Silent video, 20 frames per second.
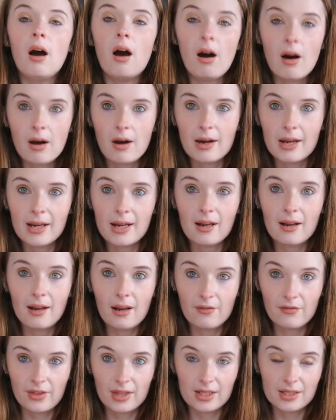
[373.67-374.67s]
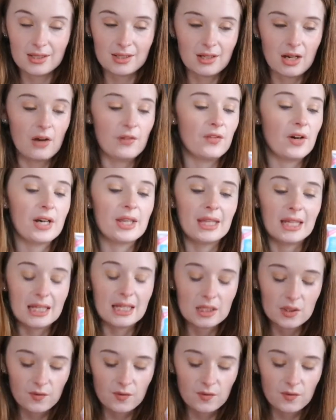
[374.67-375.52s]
I love this stuff. I think it's